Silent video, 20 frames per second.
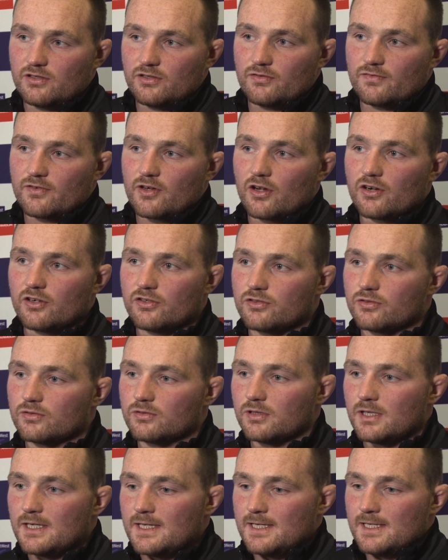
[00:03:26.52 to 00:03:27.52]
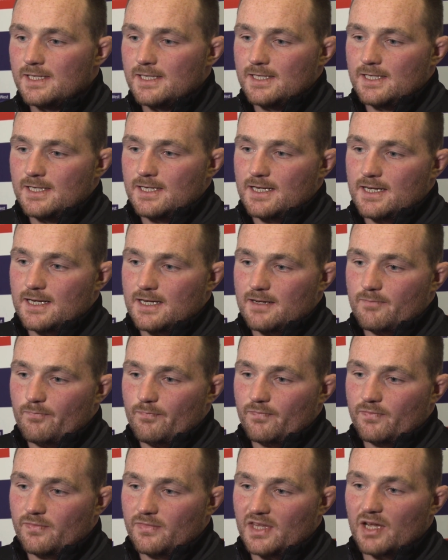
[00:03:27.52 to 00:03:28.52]
you've got to do.
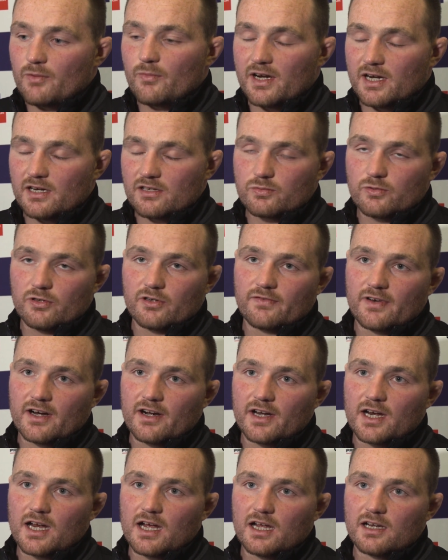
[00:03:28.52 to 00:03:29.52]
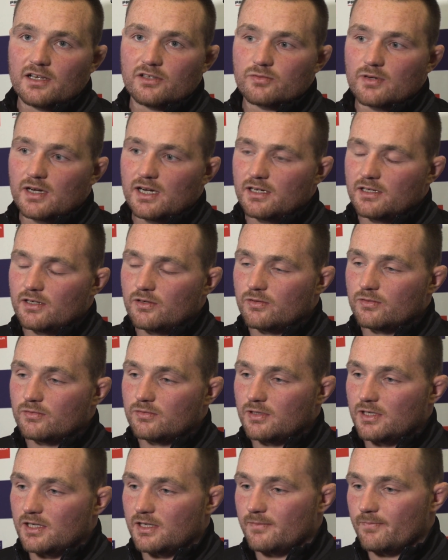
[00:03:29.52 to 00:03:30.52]
Their wingers work very hard as well. You
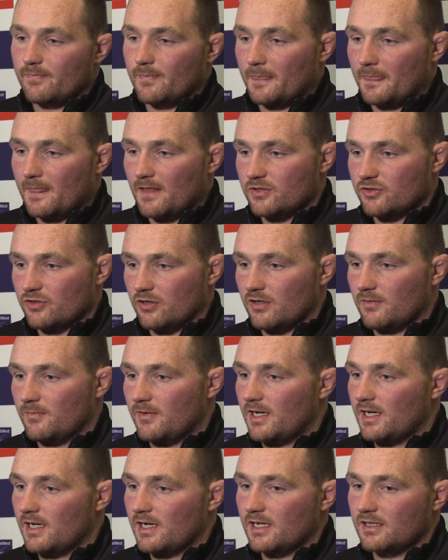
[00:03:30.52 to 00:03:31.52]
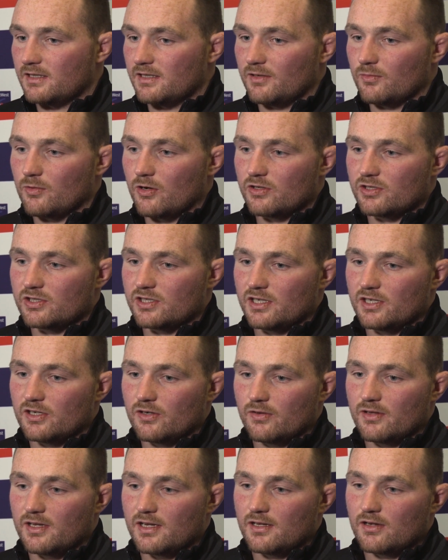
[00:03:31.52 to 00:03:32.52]
know, Johnny May and Anthony Watson, you
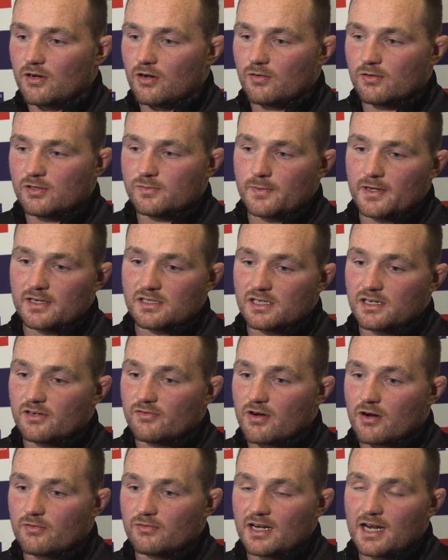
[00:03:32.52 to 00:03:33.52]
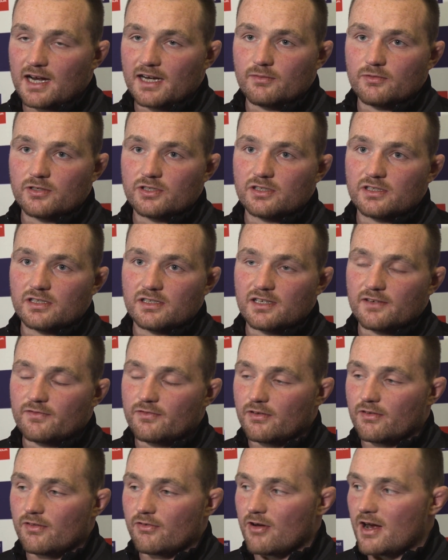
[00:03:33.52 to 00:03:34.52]
know, they're always buzzing around nine, which is a
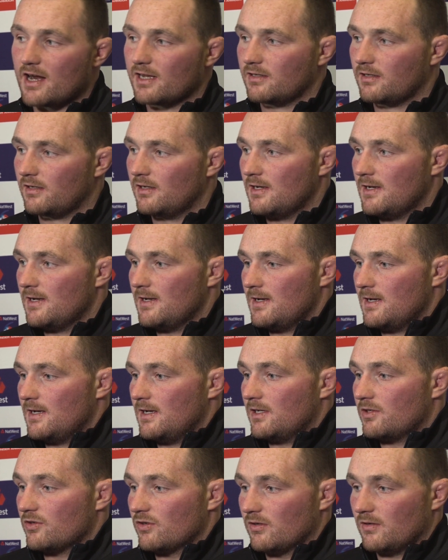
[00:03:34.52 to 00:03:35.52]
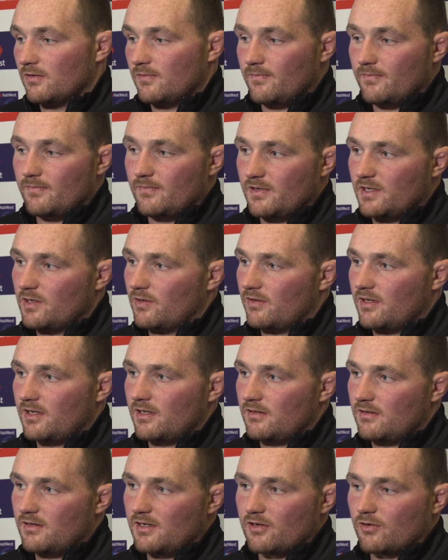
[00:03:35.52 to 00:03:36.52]
different threat. So you know,
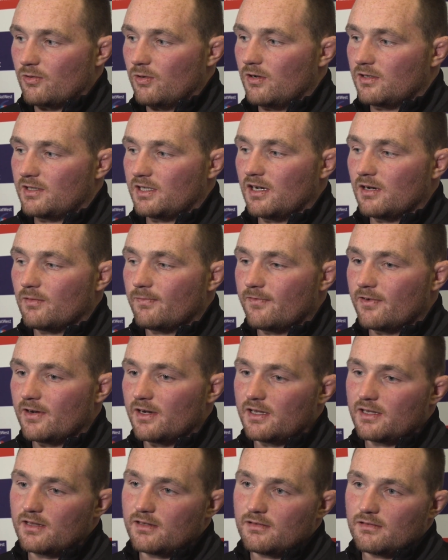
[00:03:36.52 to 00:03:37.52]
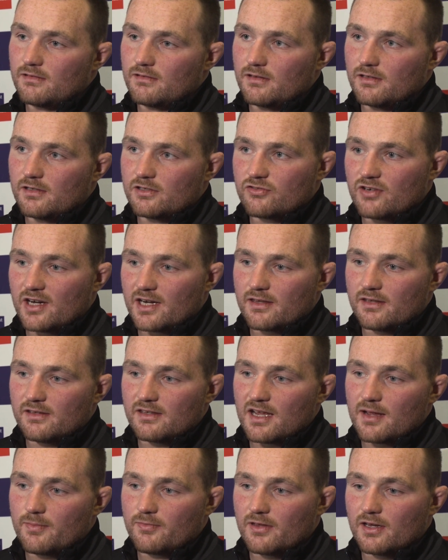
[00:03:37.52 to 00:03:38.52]
they're a quality outfit, and the strength
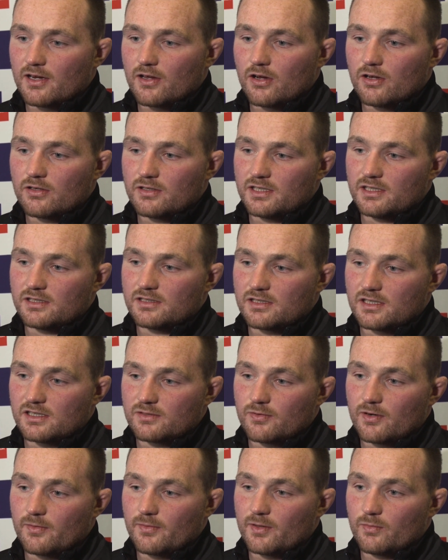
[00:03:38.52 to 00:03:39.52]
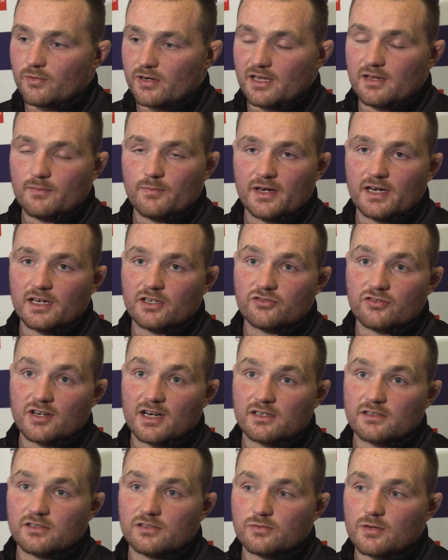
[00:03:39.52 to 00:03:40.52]
and depth they got is probably one of their biggest
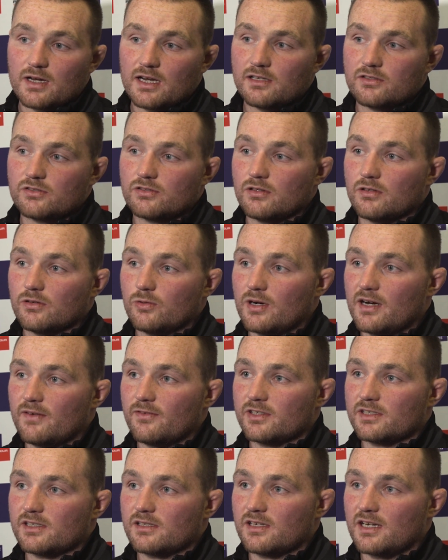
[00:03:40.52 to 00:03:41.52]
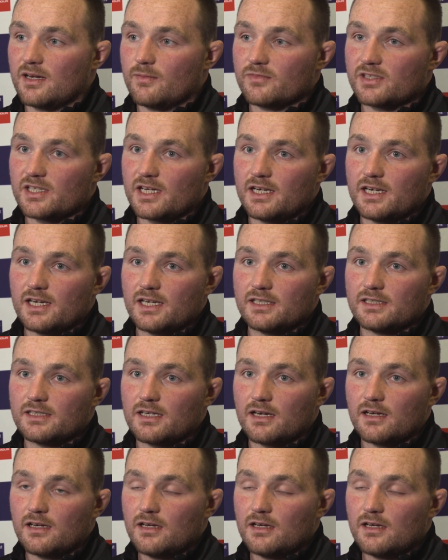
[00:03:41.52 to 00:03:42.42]
strengths as well. So whoever comes in and